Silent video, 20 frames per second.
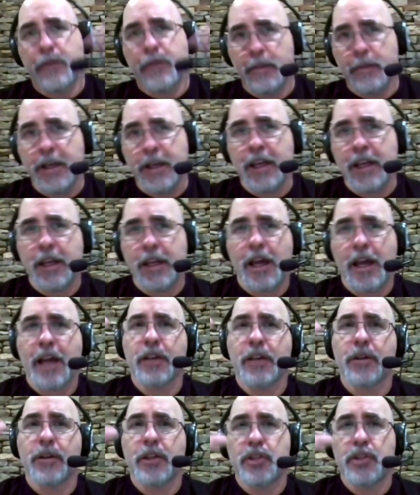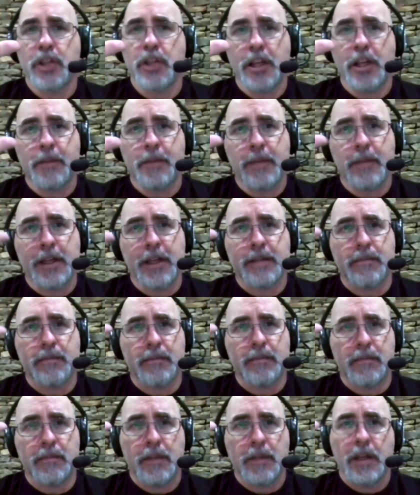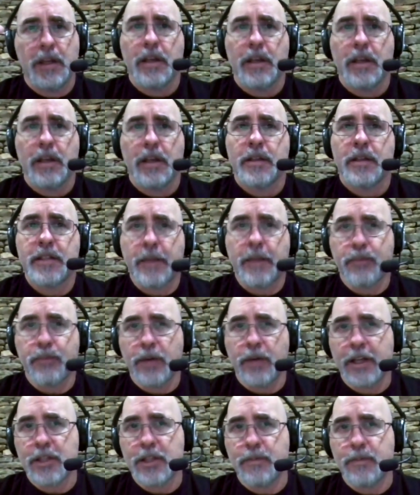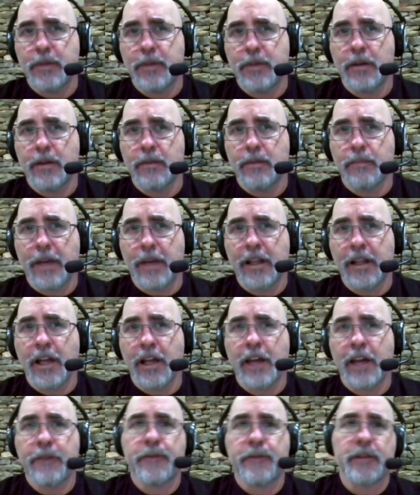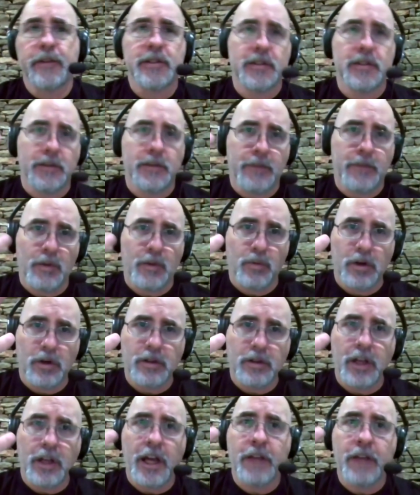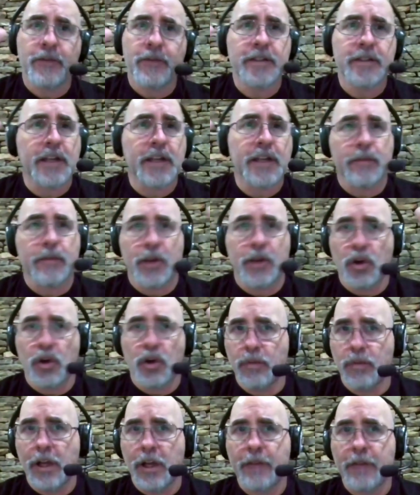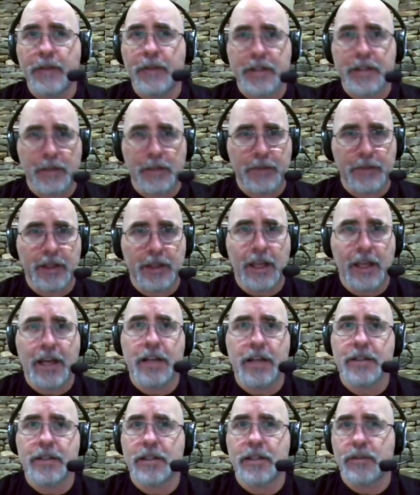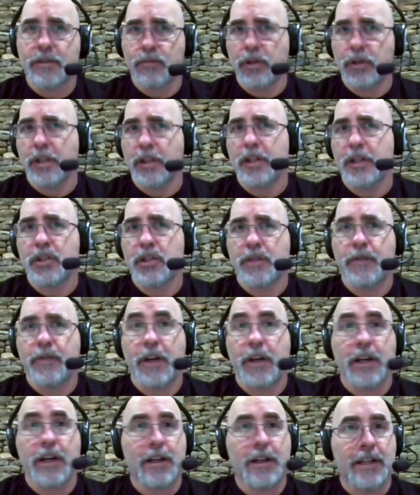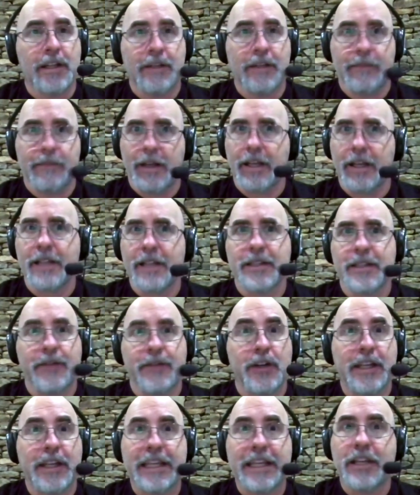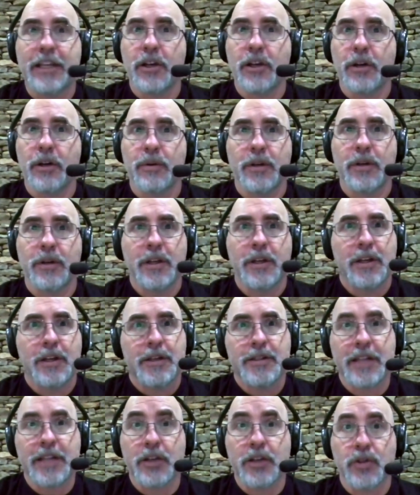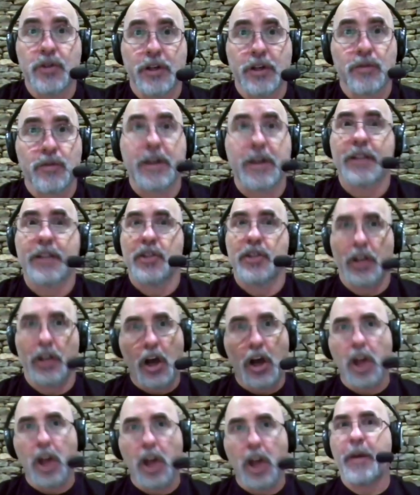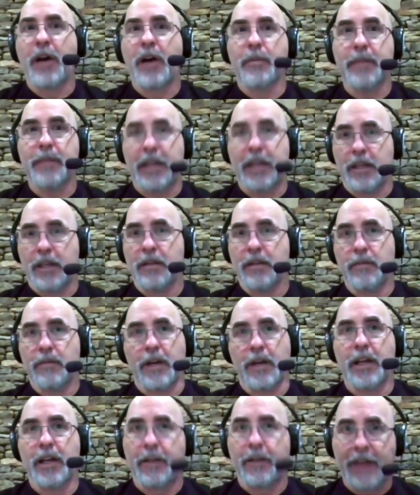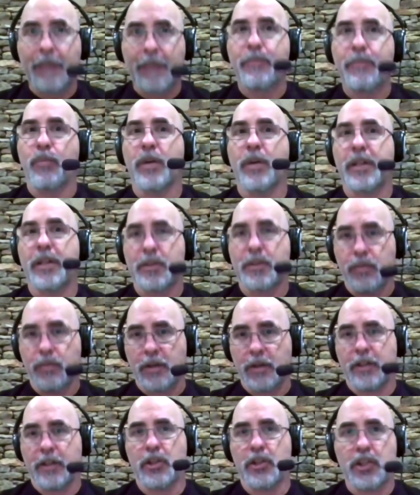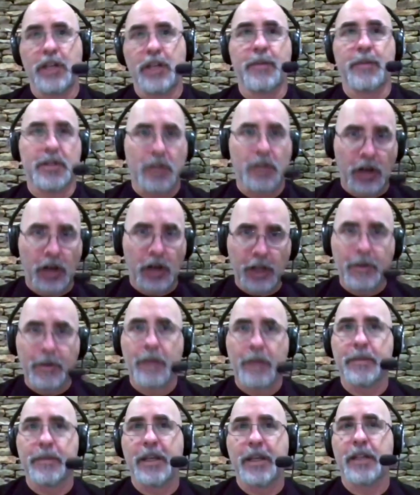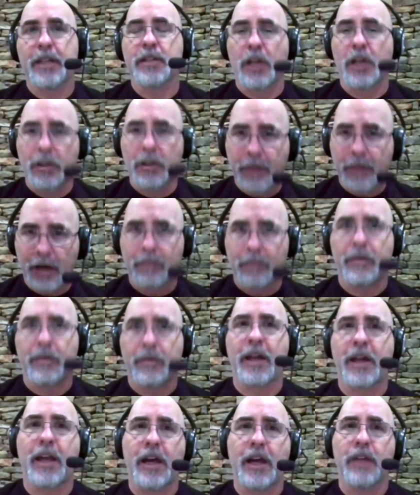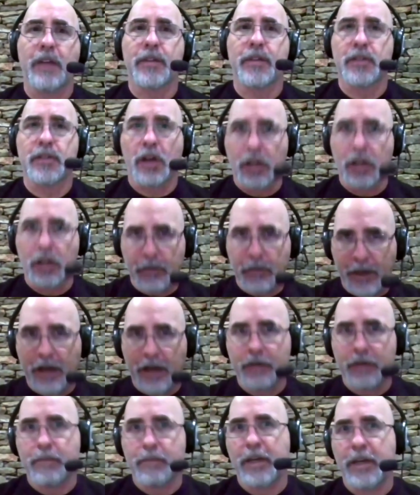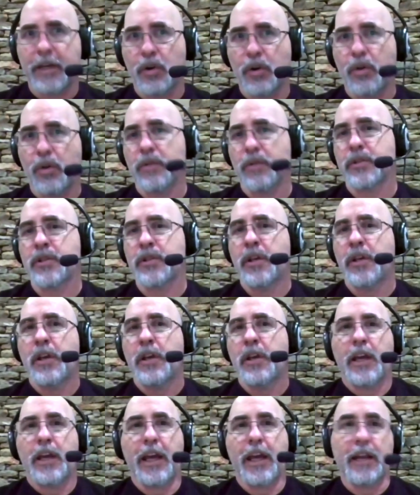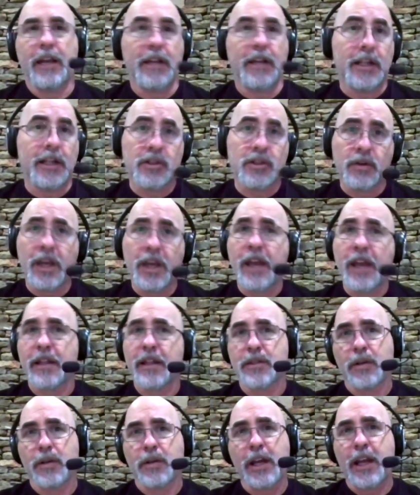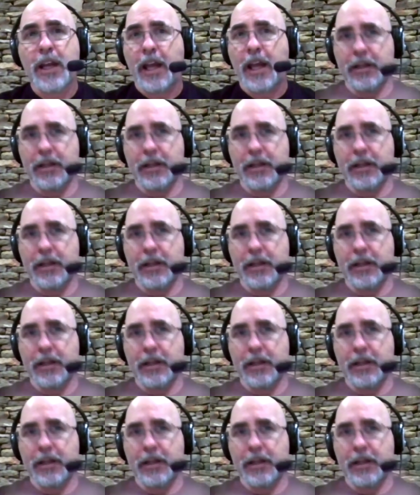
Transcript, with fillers: yeah. me, I go to the gym. It separates my life. It's my work life. It's not even my home life. It's something else. It's really just very, I guess, very ego centric, yeah. right? It's all about me, right? At that, when it's at the gym, it's all about me. It's all about my health. It's all about my goals. And it's okay. It's okay to